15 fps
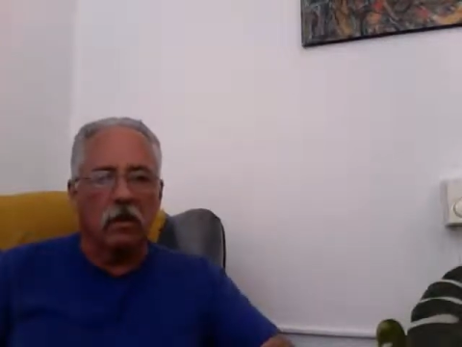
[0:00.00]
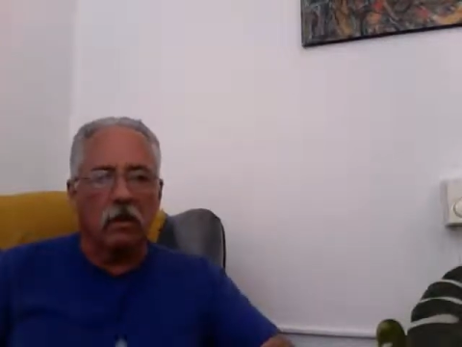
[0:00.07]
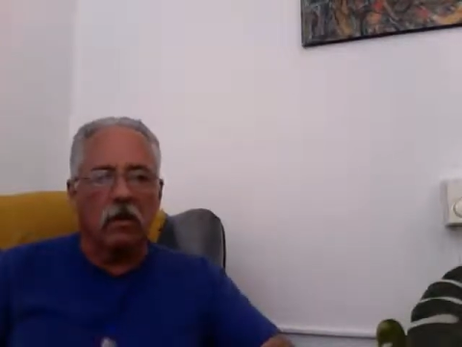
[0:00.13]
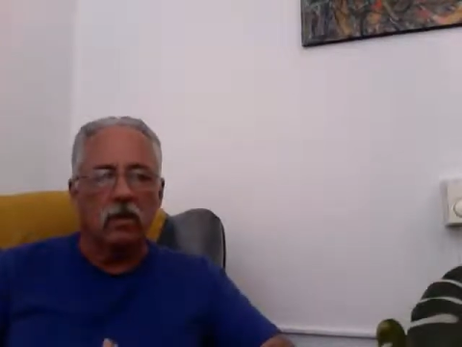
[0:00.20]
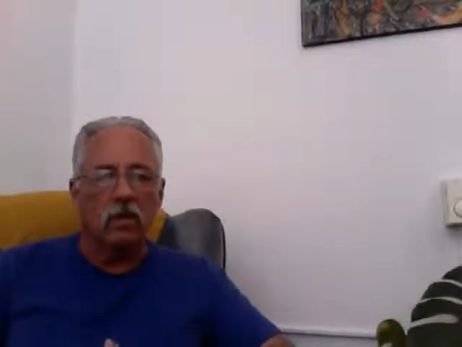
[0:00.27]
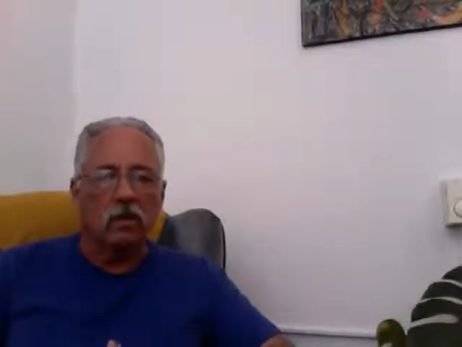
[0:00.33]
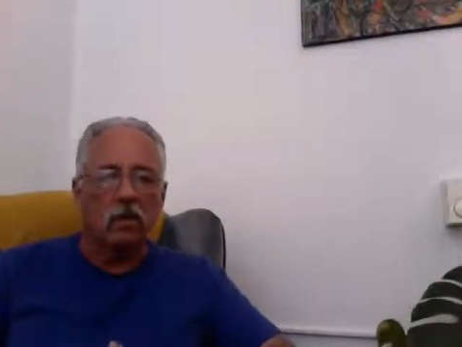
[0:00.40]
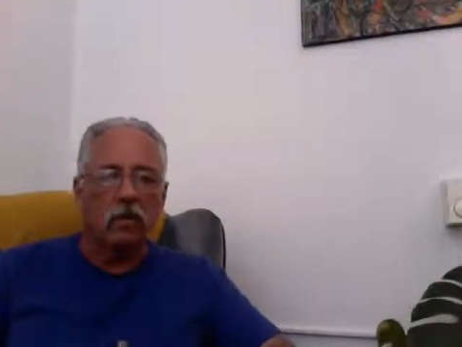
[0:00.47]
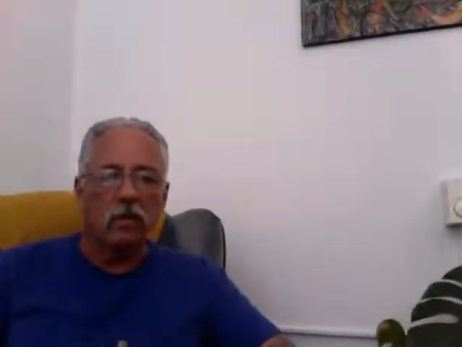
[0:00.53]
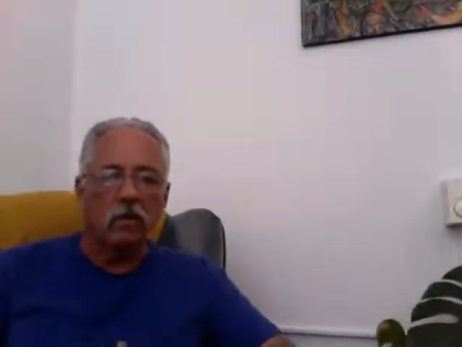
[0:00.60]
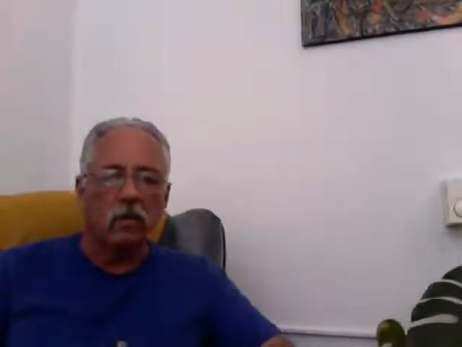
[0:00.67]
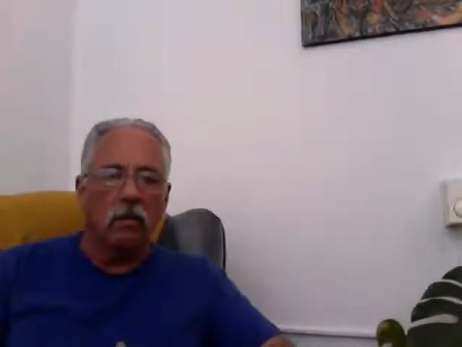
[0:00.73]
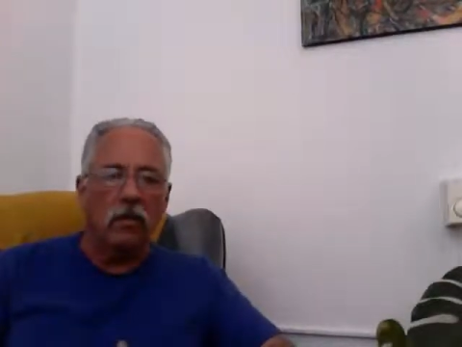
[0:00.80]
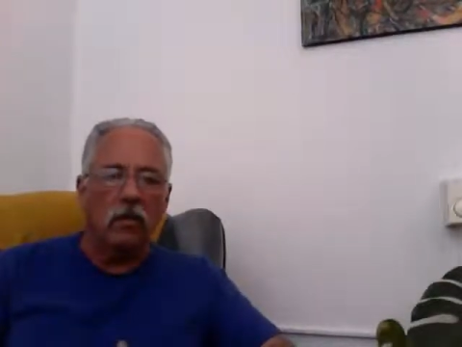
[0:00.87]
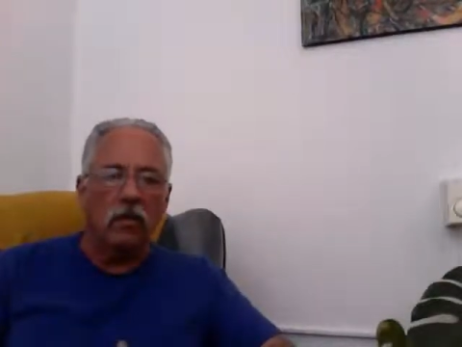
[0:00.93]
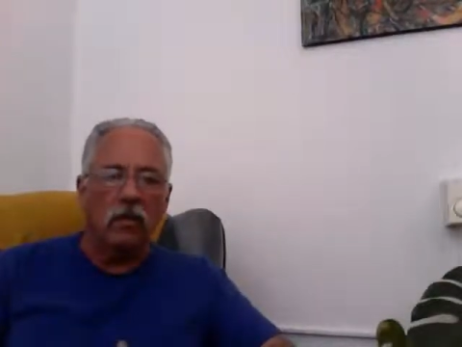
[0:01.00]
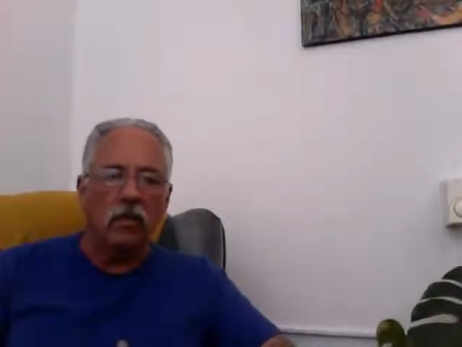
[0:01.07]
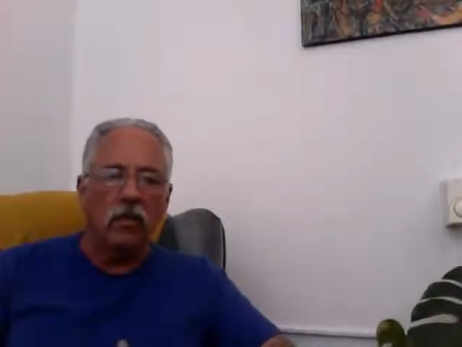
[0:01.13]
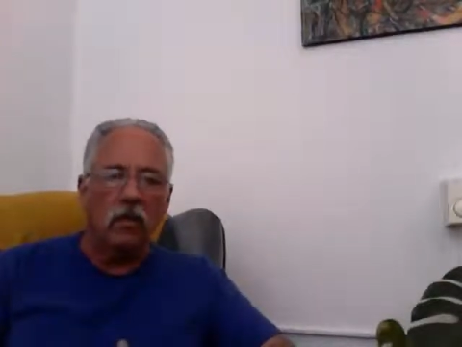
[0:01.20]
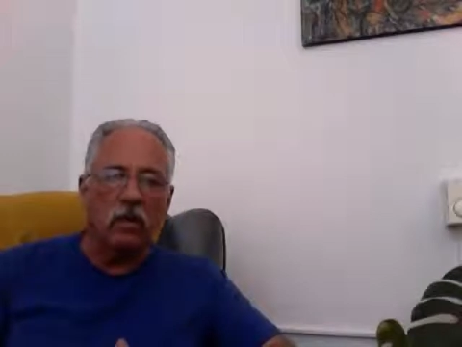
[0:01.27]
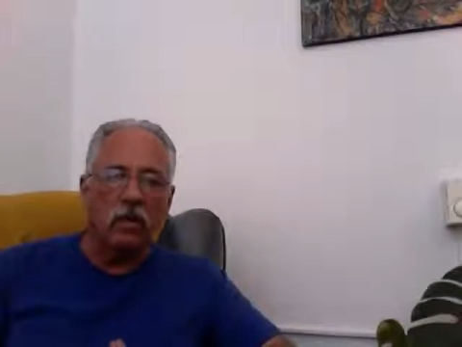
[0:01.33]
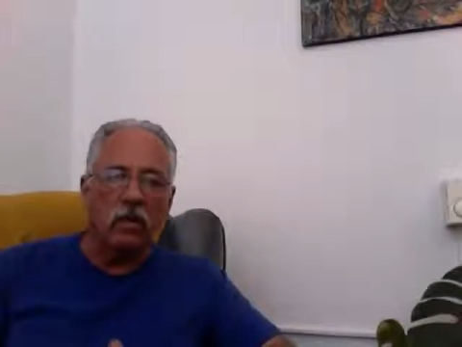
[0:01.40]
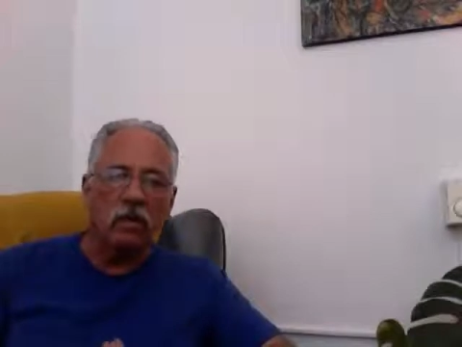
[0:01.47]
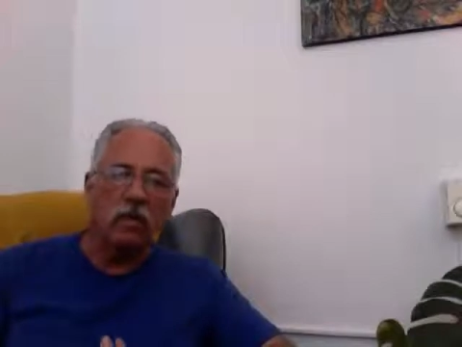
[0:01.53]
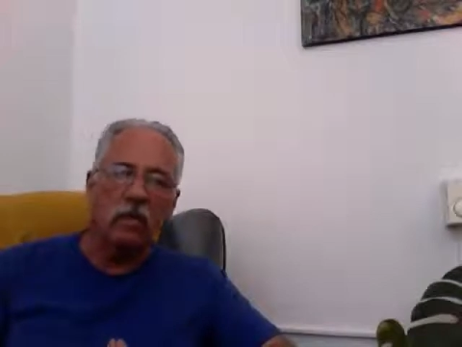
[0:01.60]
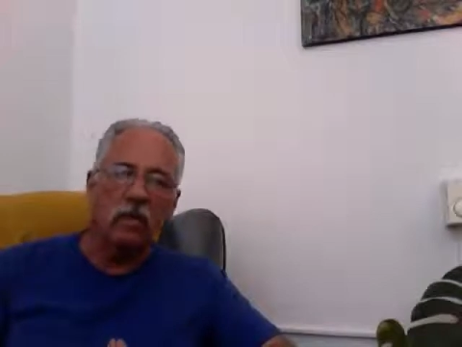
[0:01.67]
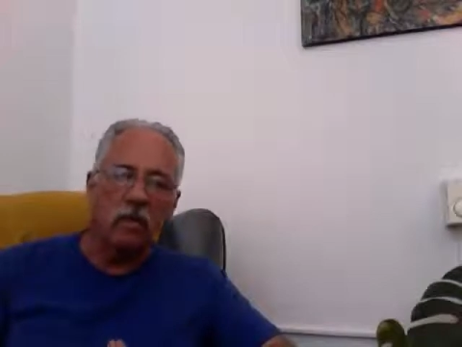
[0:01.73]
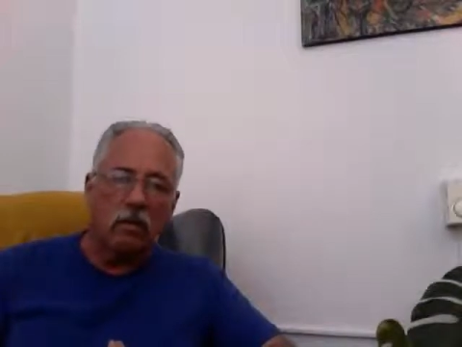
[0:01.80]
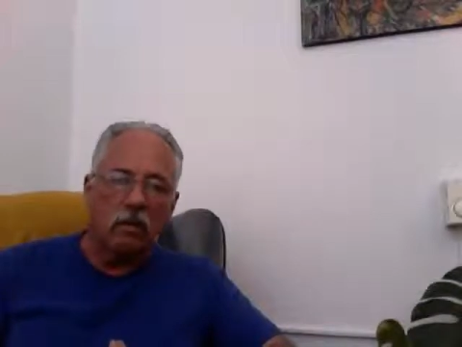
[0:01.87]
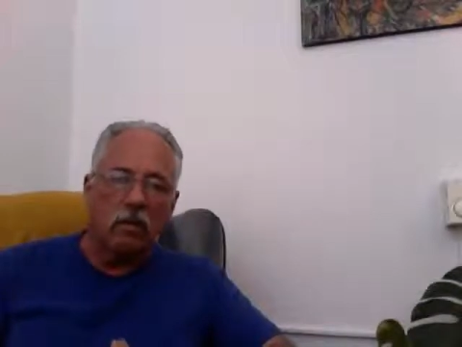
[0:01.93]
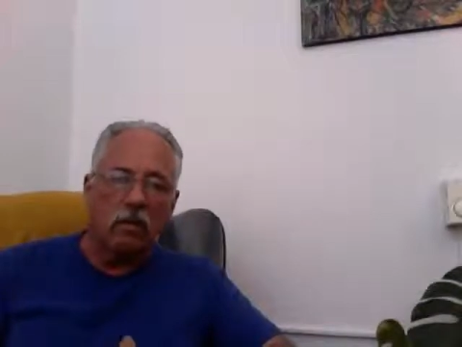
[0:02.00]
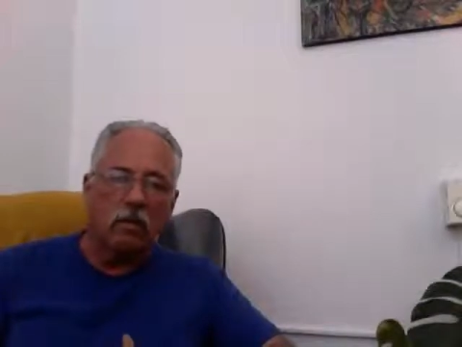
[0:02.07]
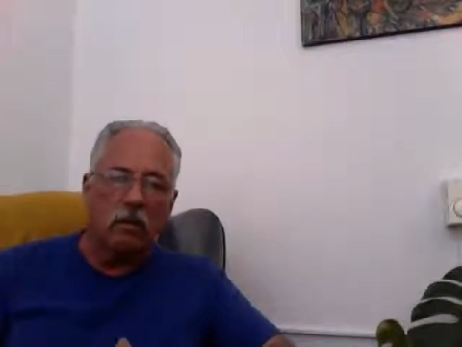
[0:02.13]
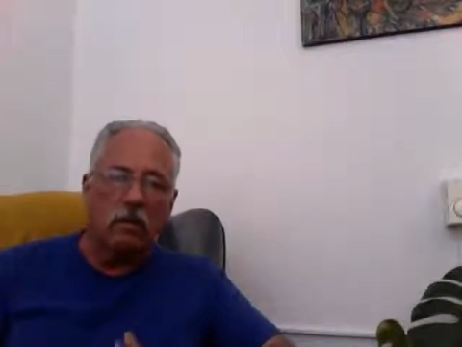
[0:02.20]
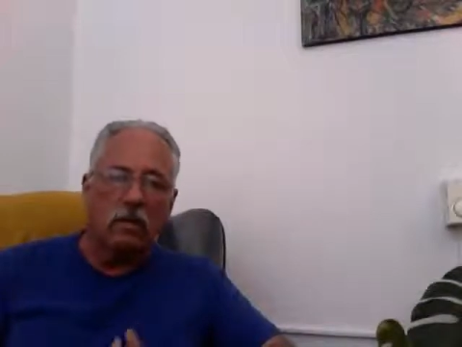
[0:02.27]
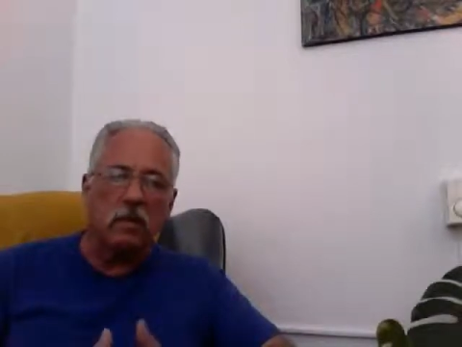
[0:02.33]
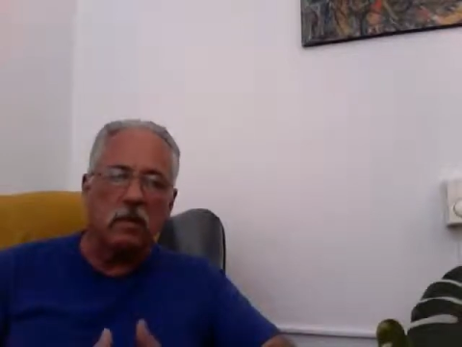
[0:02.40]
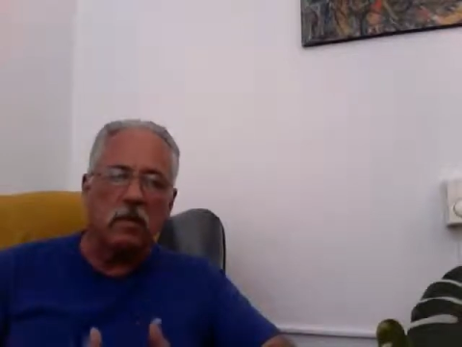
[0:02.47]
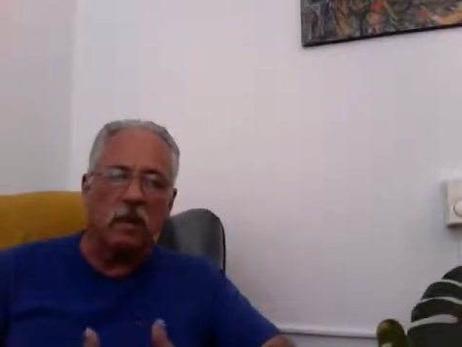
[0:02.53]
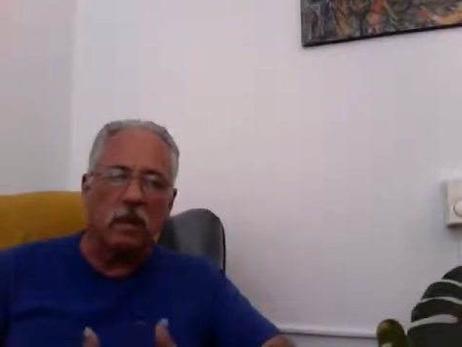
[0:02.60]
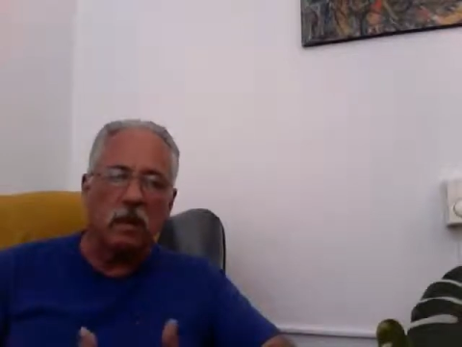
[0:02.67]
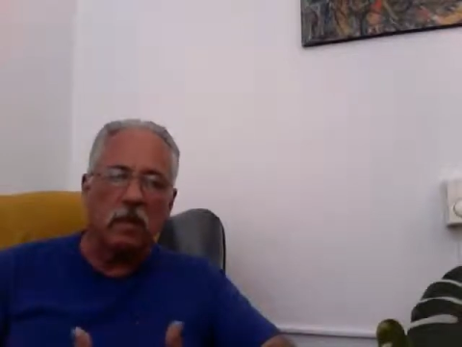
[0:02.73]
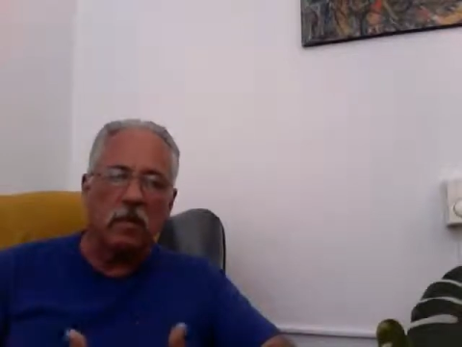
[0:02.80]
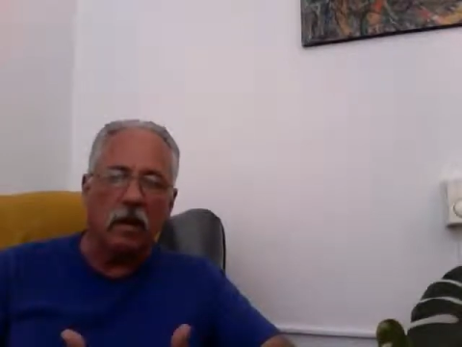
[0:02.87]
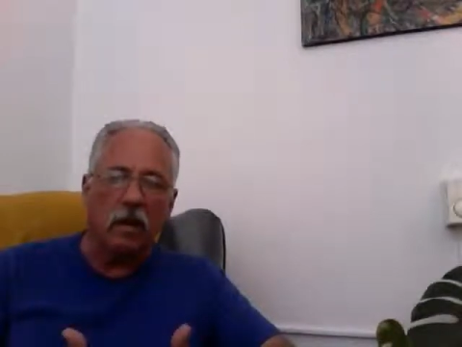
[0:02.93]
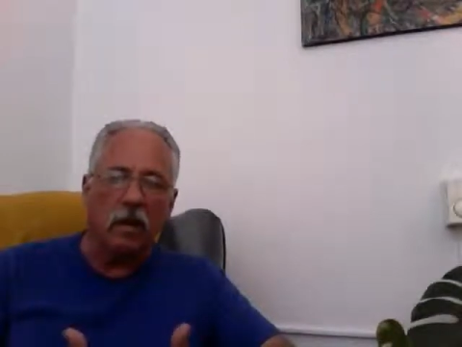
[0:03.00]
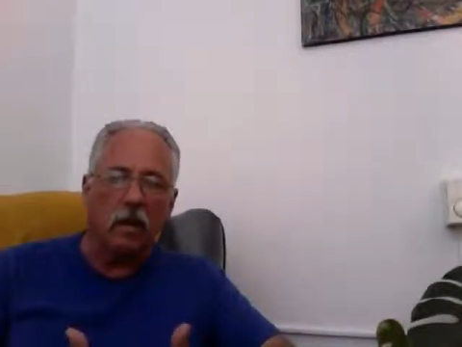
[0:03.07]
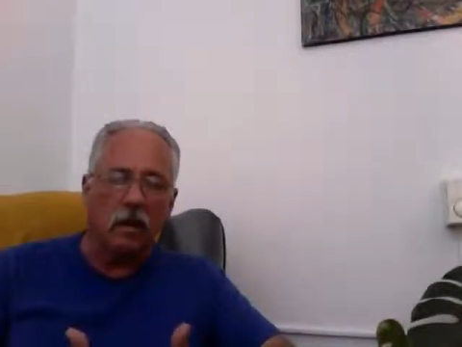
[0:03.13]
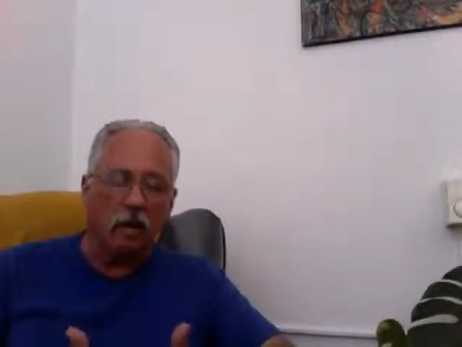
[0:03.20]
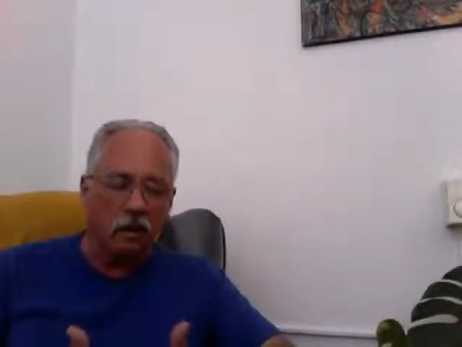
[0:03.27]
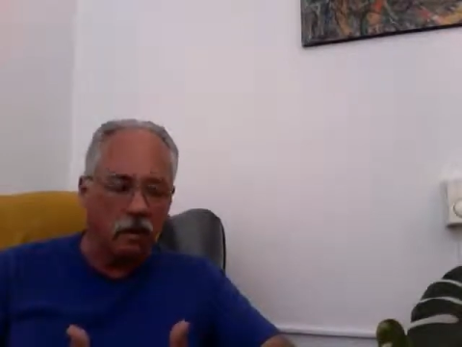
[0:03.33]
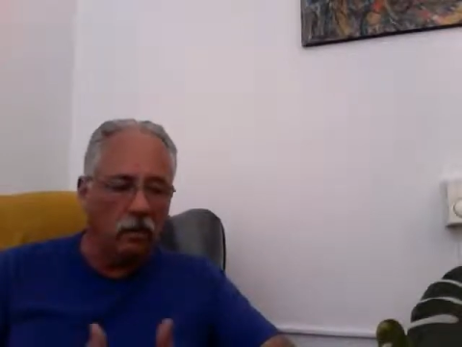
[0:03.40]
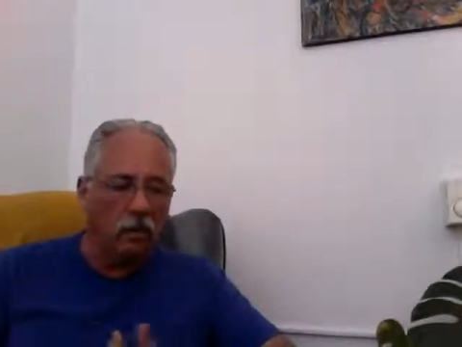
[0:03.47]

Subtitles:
So, well, let's just say that